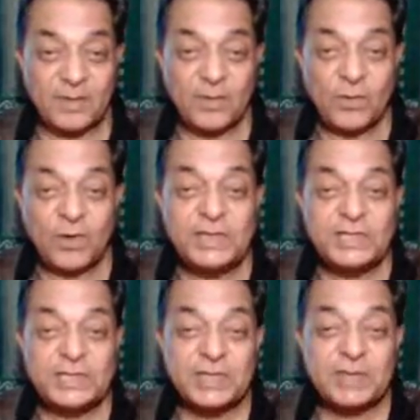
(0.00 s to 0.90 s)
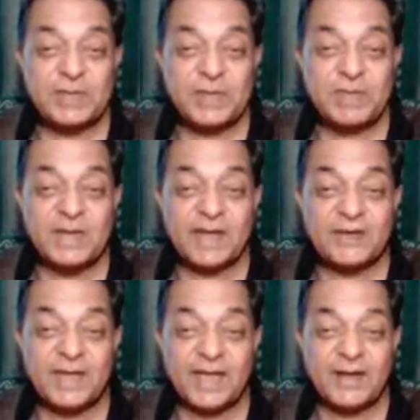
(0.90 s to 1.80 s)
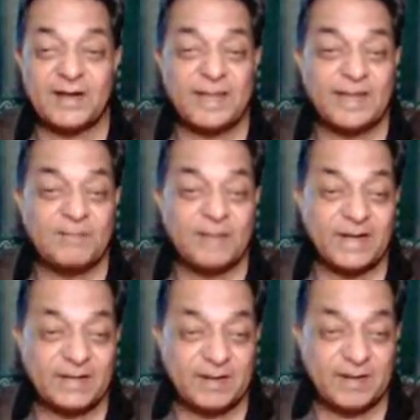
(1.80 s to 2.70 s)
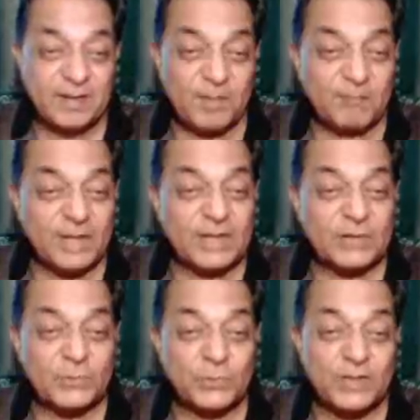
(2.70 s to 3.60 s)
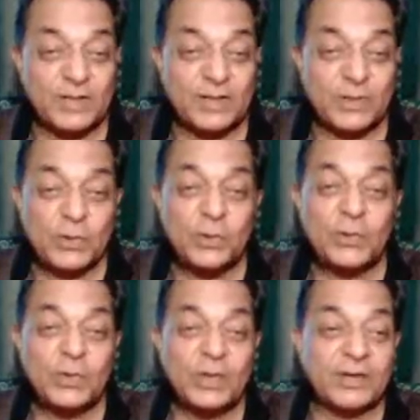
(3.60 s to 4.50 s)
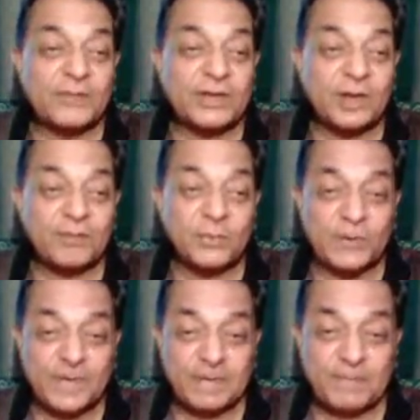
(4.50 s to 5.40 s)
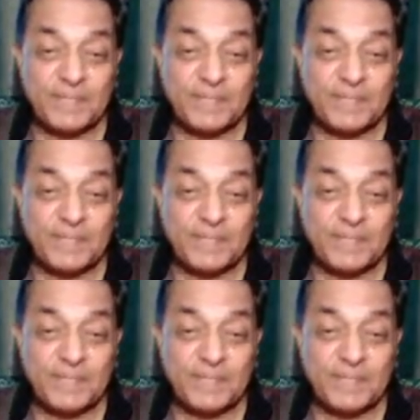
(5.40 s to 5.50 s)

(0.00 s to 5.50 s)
Or heat treatment may be entirely eliminated by controlling cooling of the component